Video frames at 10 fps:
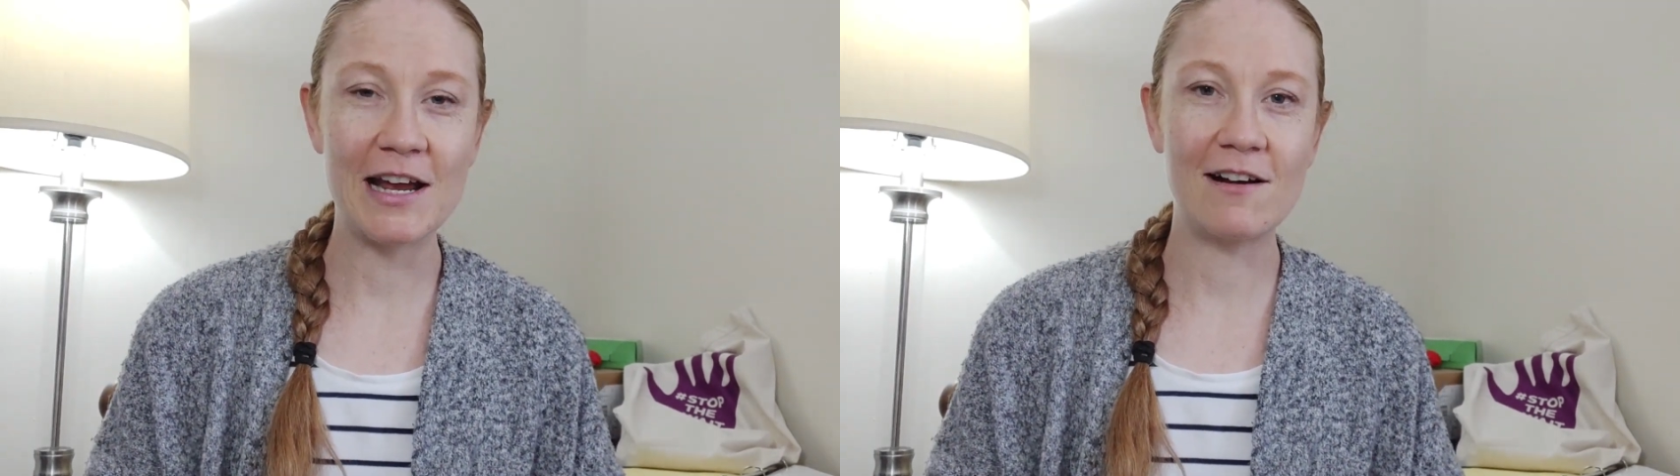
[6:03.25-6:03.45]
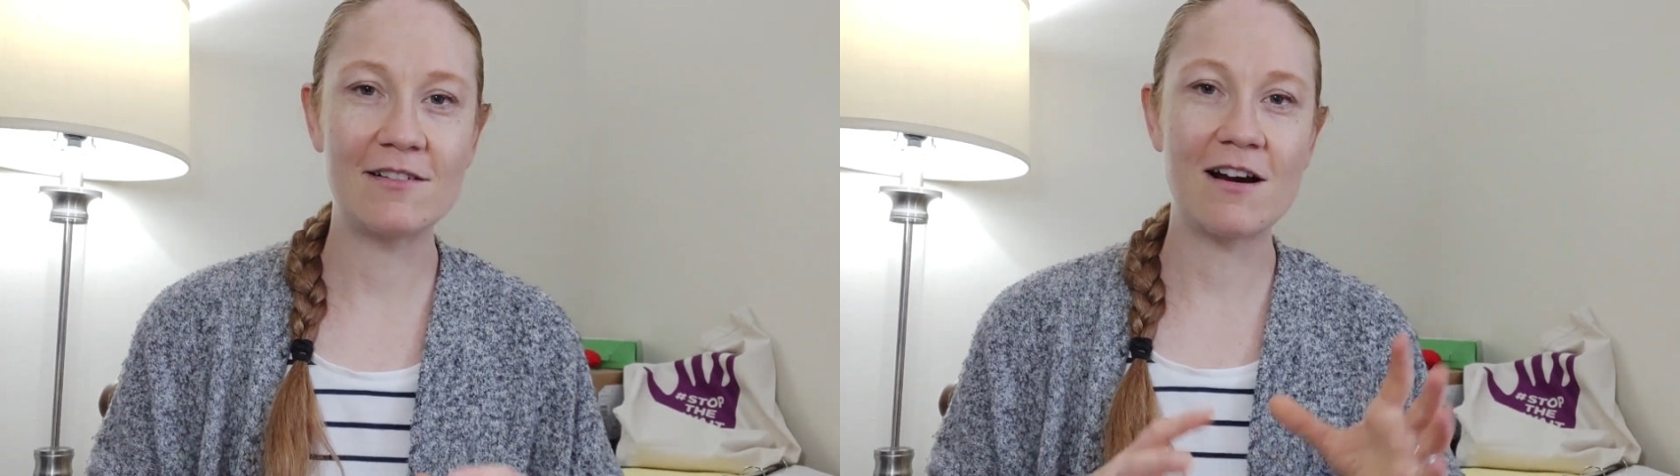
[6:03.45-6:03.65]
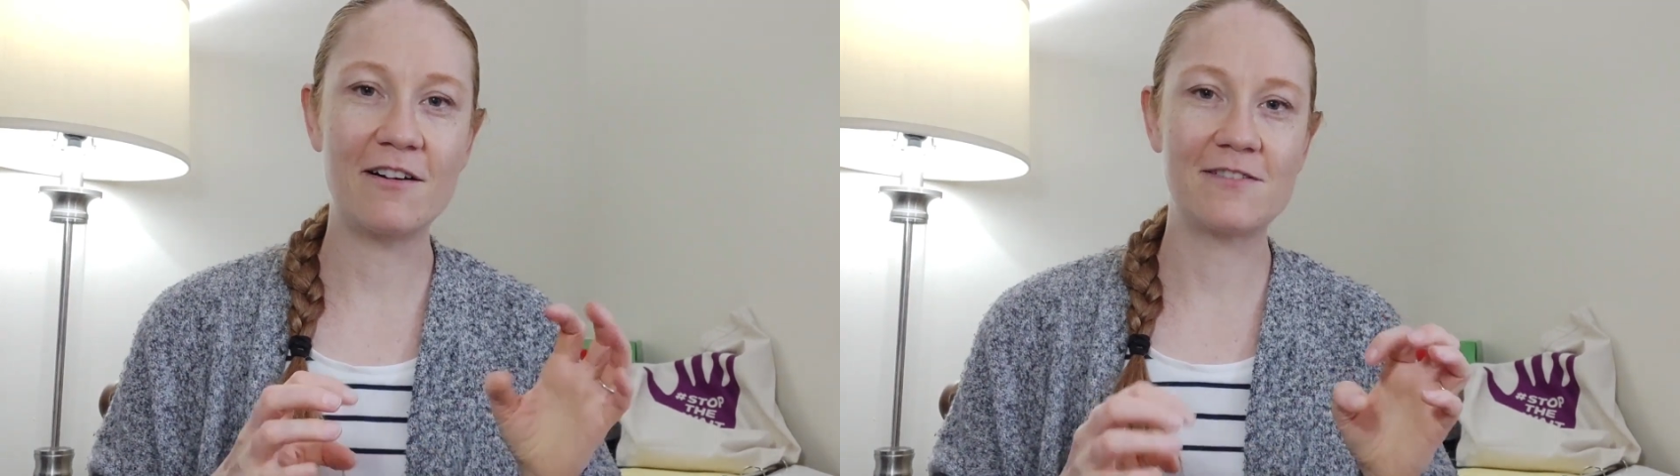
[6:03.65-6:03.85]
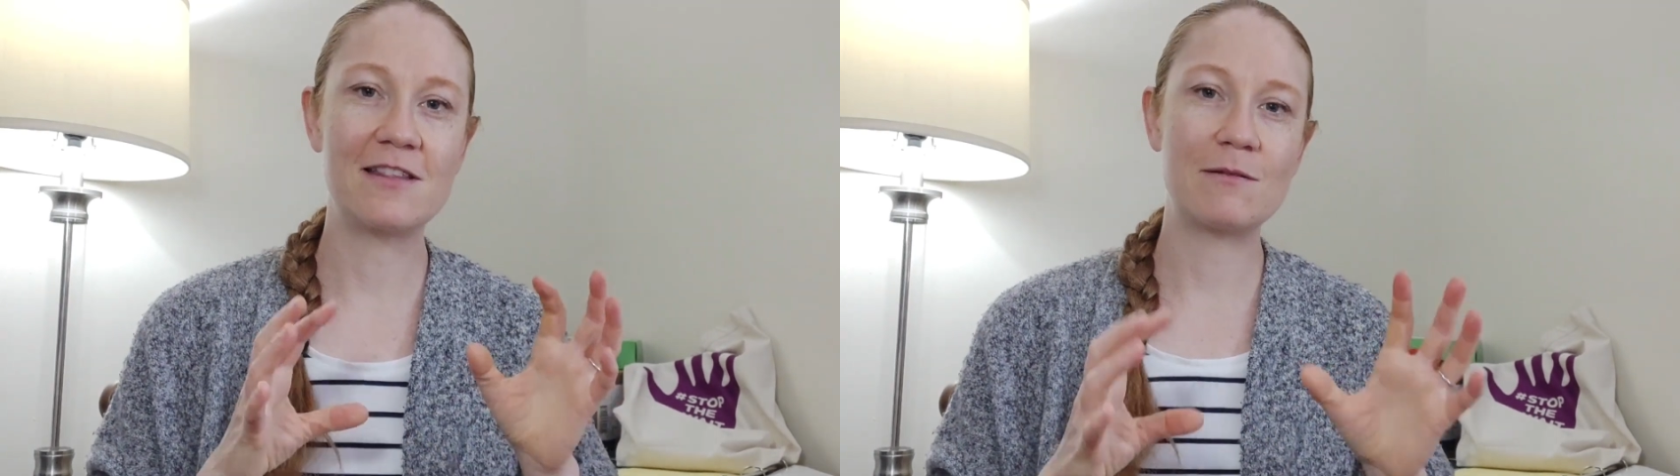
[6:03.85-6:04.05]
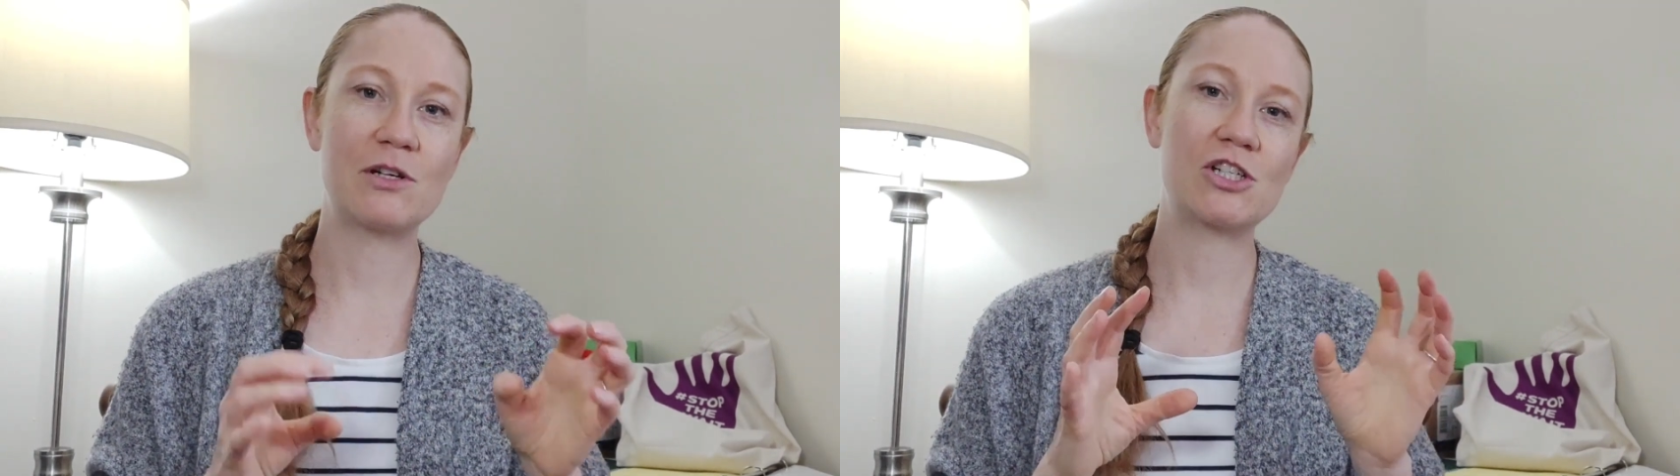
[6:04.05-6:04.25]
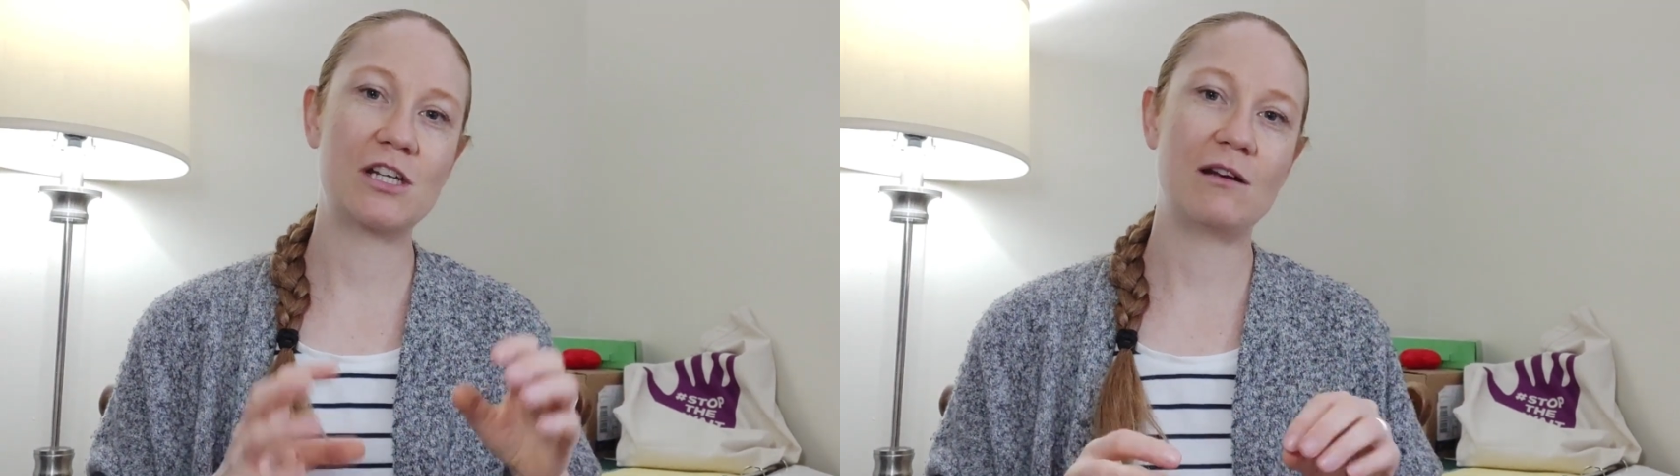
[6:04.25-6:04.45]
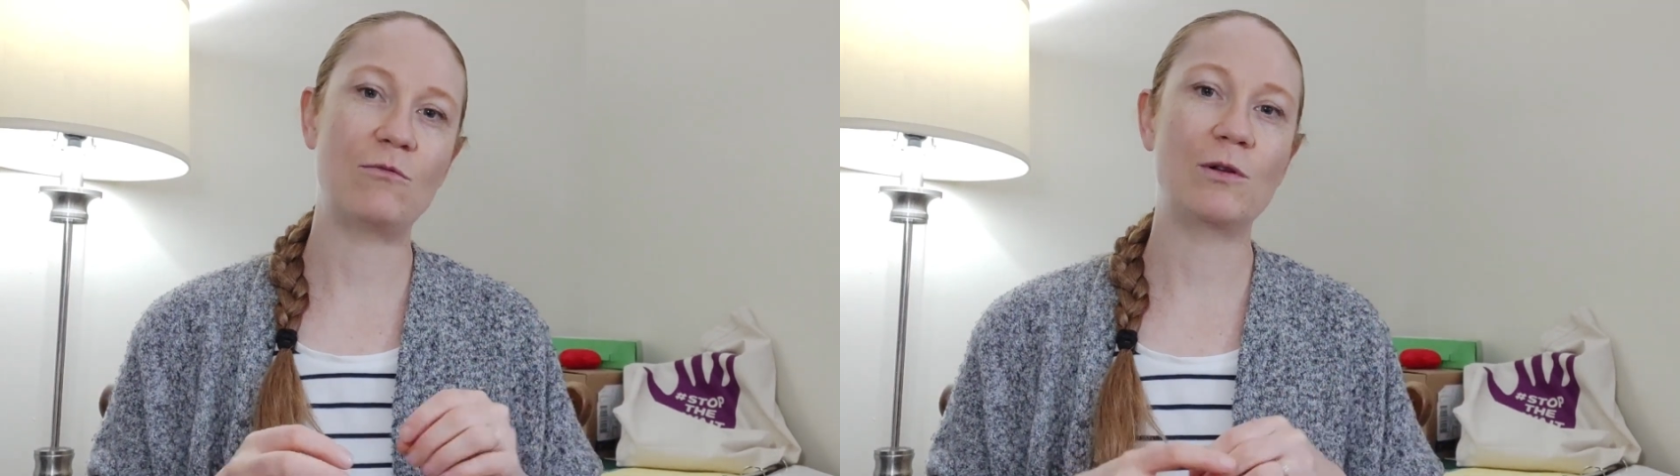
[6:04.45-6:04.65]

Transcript: out, and often the machine